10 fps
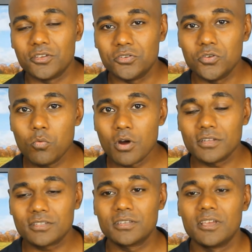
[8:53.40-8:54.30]
you
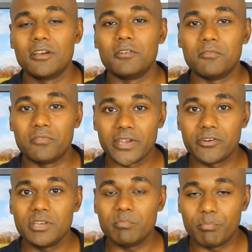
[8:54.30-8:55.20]
want a
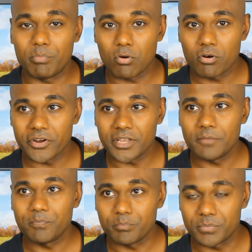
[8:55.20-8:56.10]
very
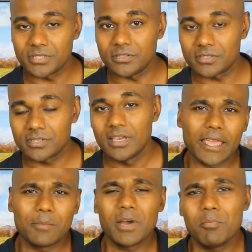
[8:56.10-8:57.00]
boring business.
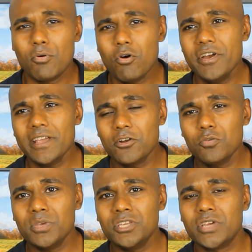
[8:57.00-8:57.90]
And by boring, I
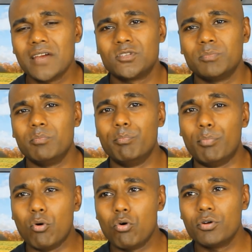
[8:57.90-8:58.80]
don't mean you have to be
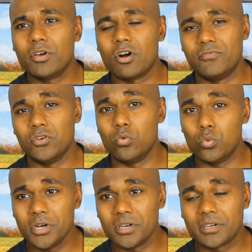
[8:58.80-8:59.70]
bored of your
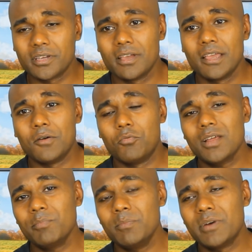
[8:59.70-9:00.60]
work. What
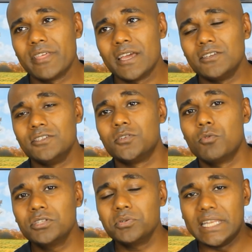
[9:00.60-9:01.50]
I mean by that is you
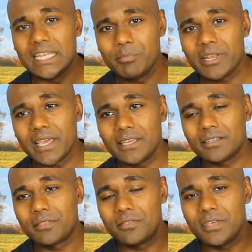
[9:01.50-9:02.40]
want to eliminate
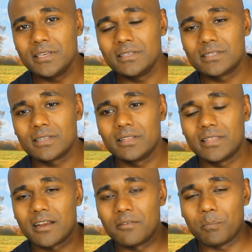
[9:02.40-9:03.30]
things
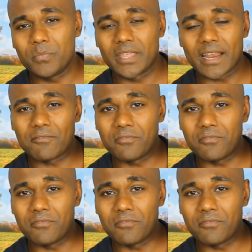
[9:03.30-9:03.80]
that have